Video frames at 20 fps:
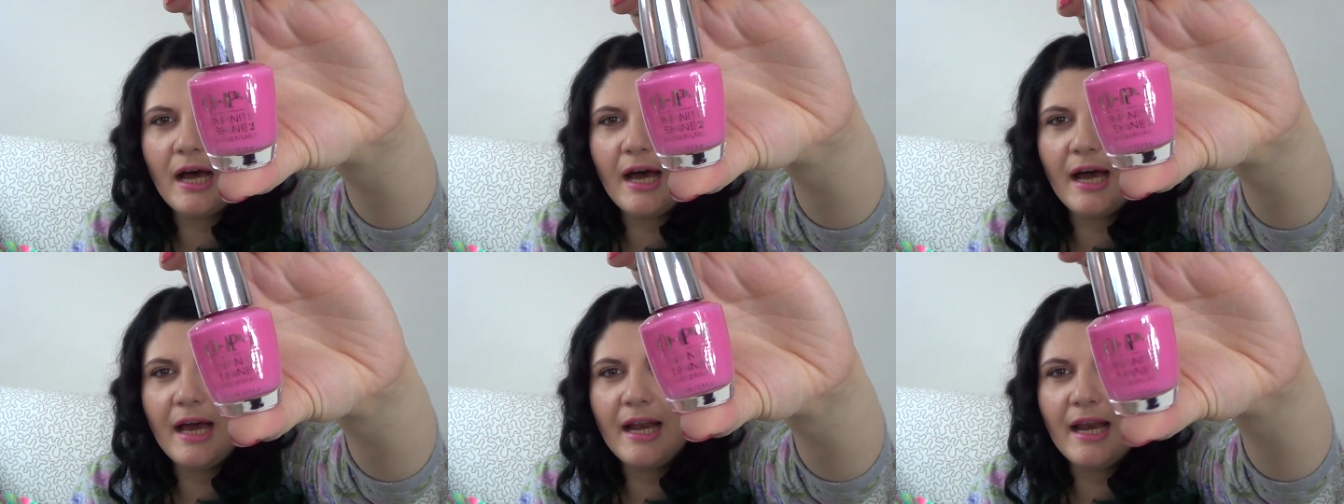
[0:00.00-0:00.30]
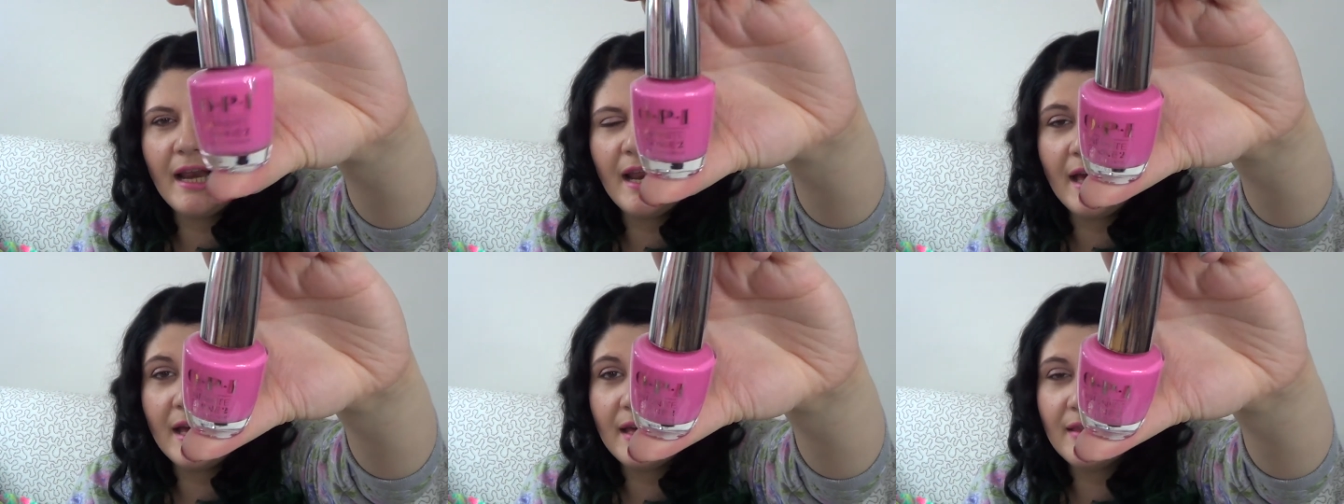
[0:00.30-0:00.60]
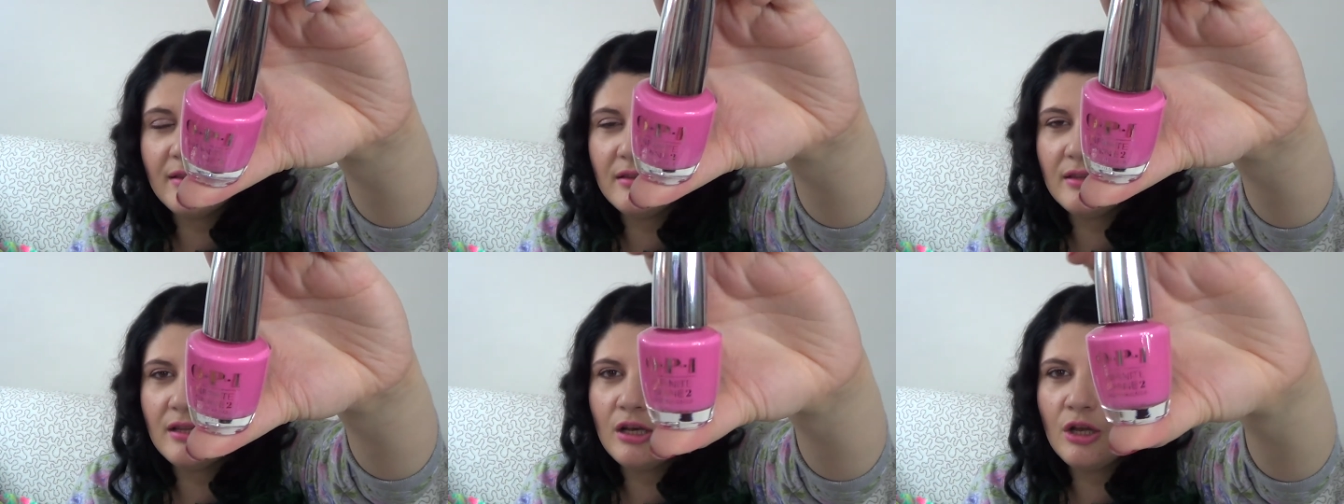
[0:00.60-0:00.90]
I like
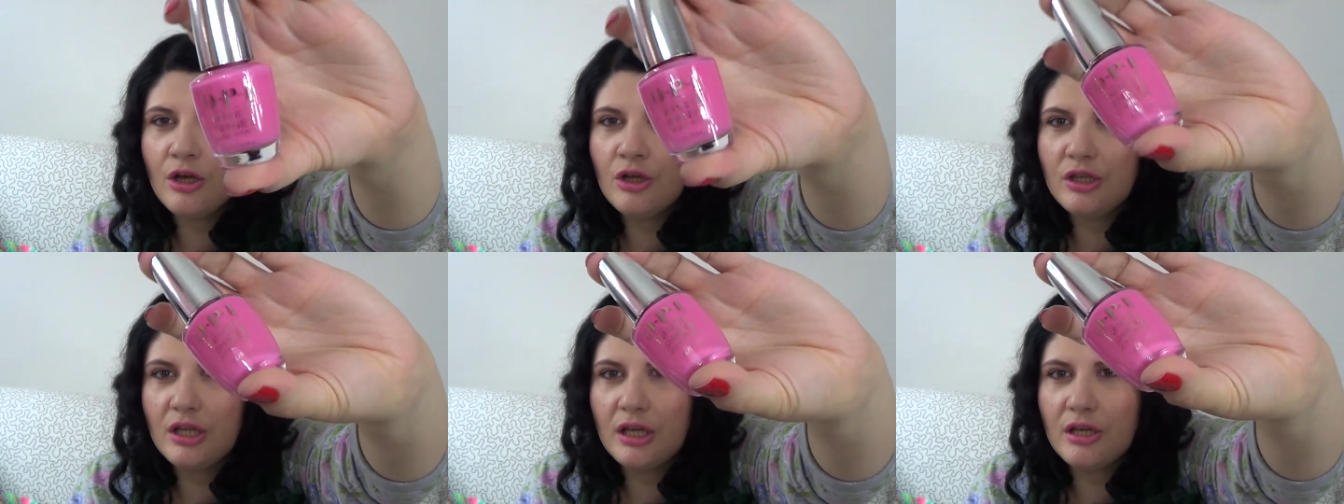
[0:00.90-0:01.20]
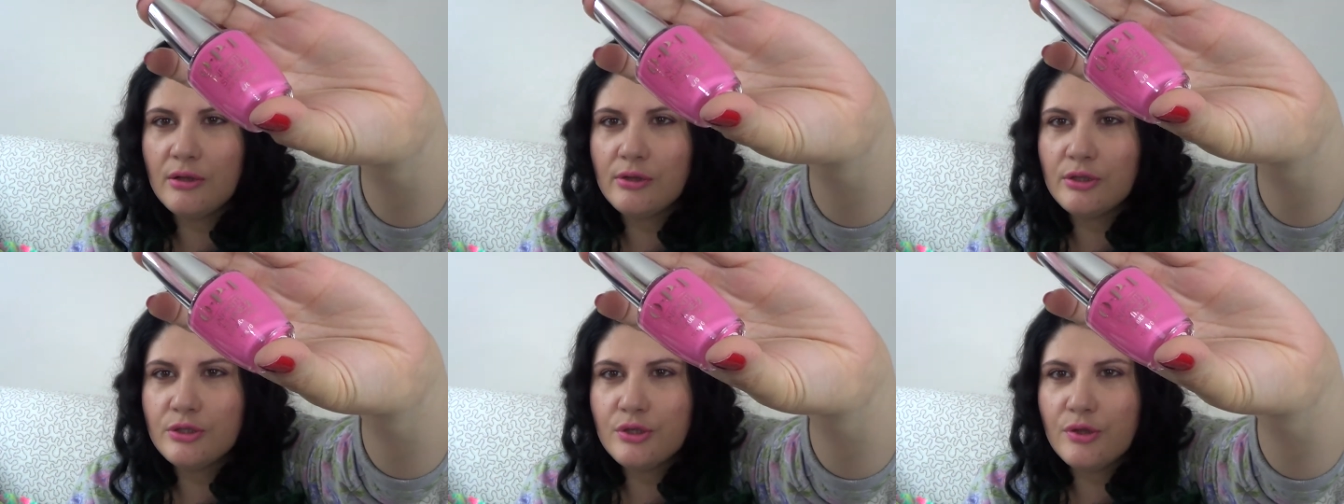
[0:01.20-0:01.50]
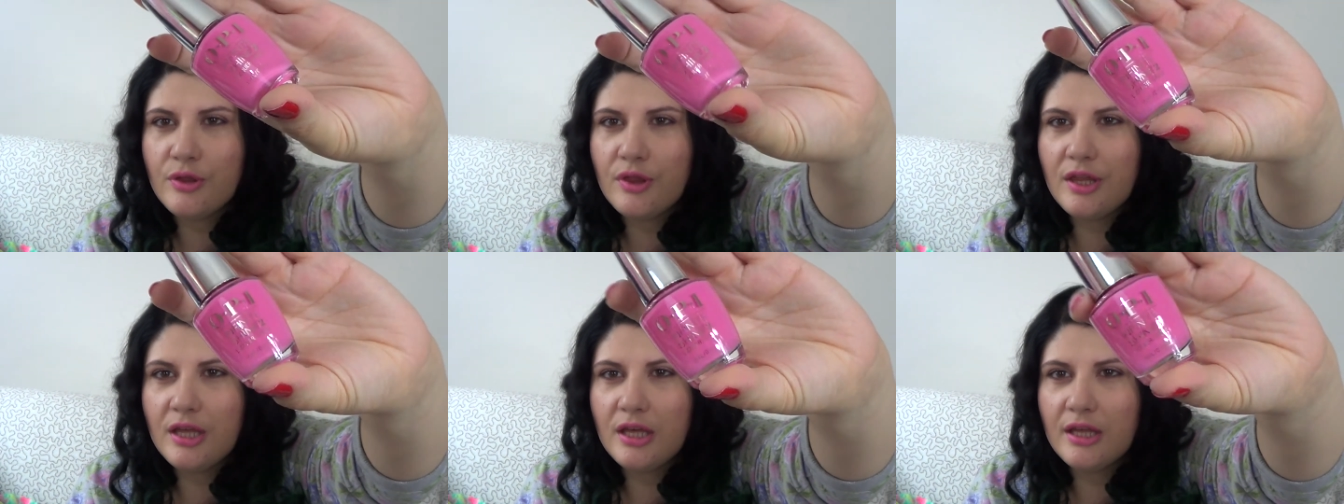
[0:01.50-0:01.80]
that a lot. I also
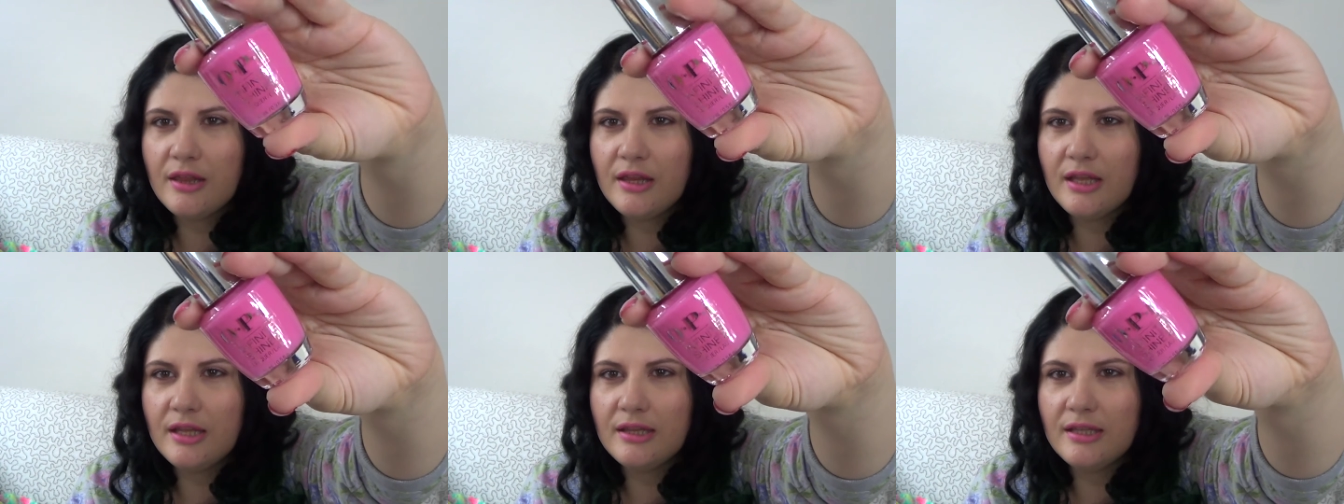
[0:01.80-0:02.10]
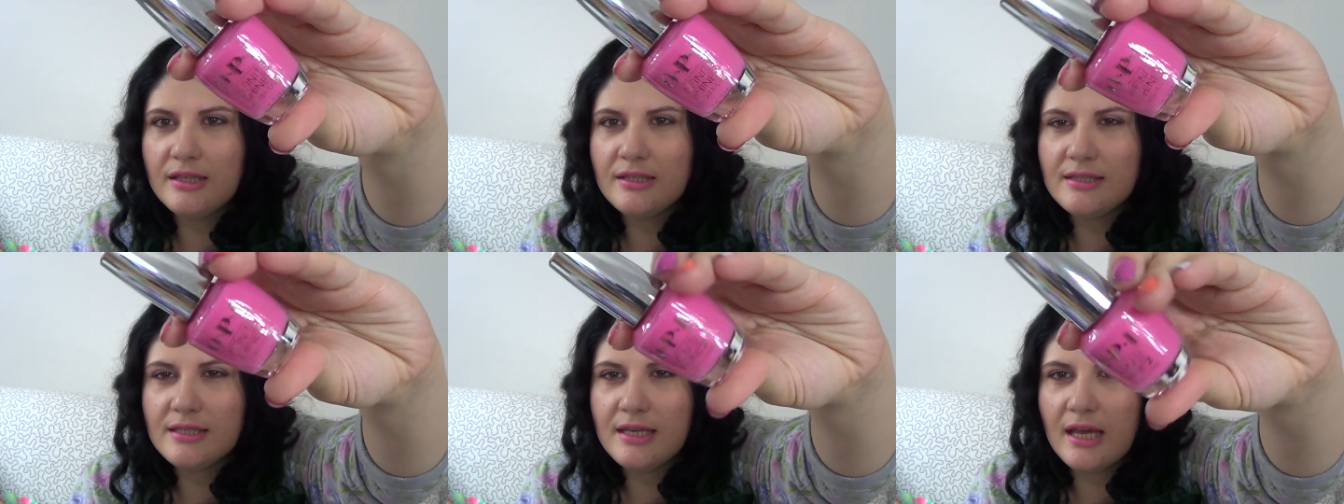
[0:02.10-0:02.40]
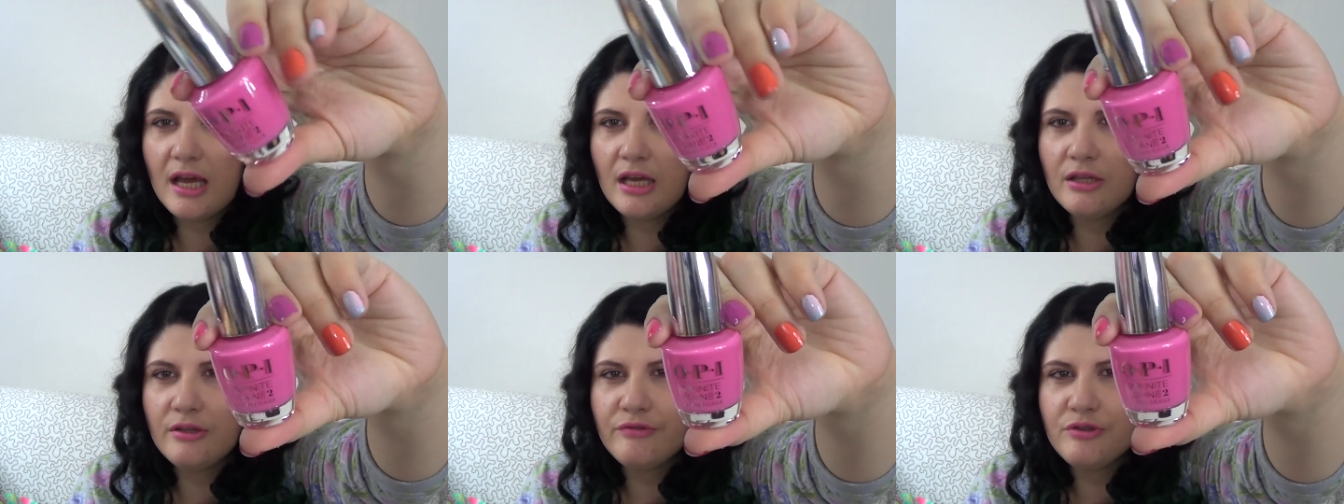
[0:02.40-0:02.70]
think that it's
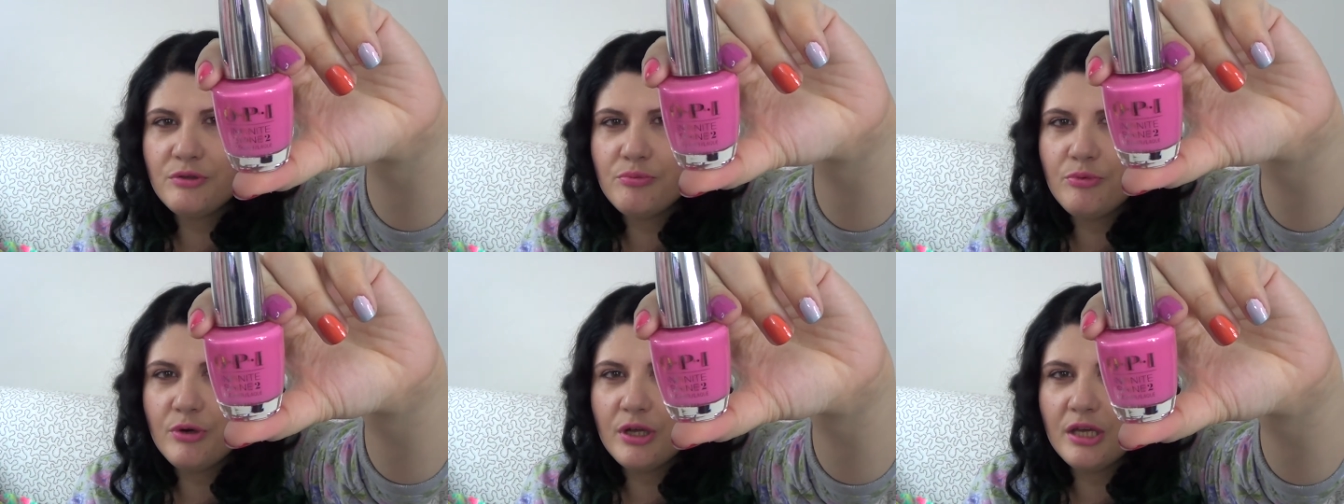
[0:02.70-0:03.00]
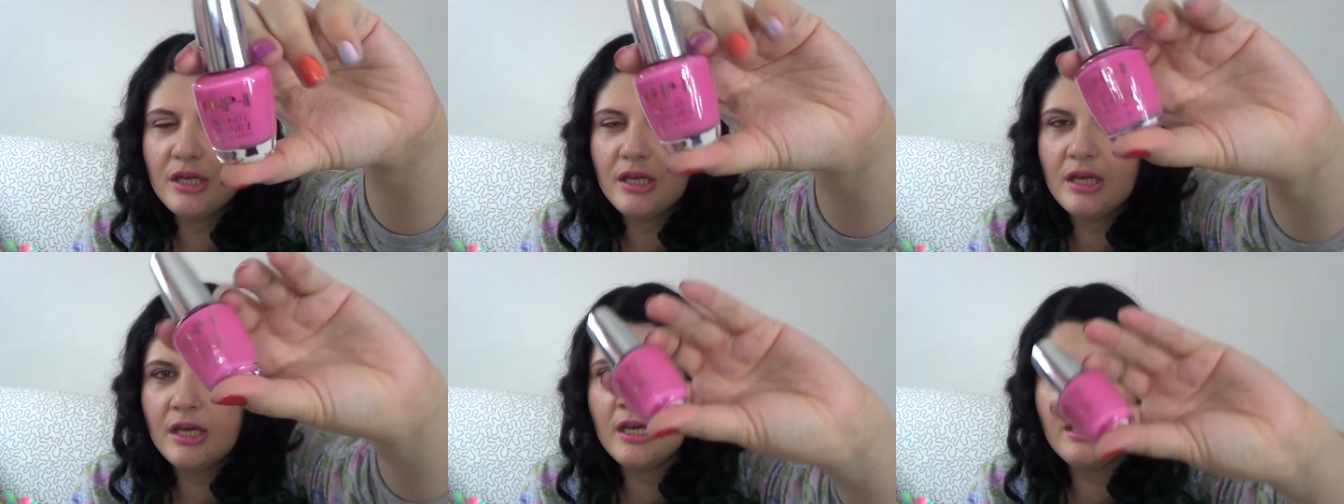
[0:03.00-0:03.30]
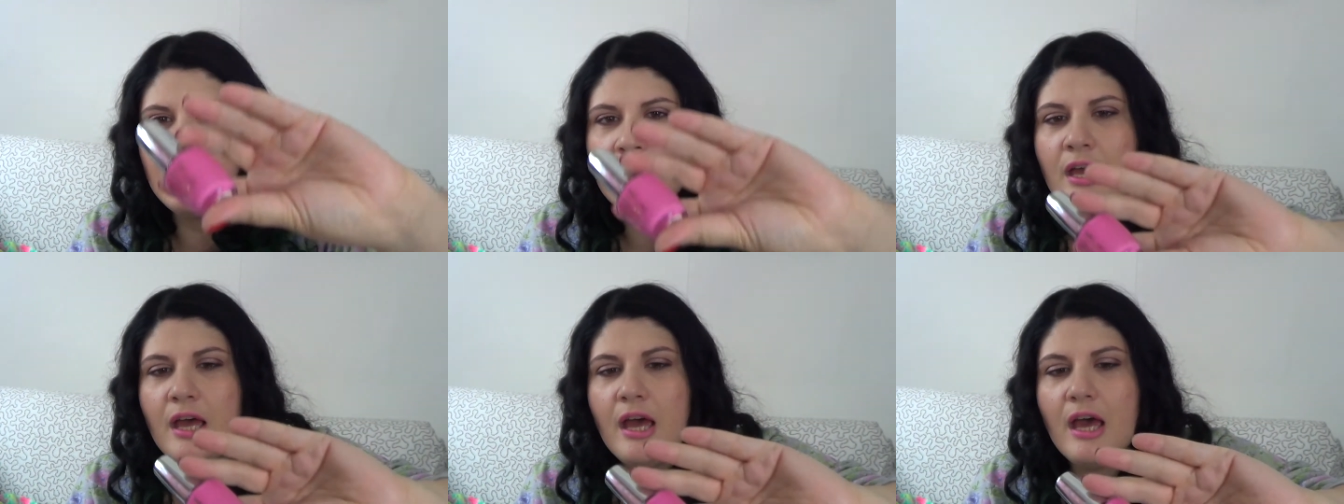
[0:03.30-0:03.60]
kind of springy,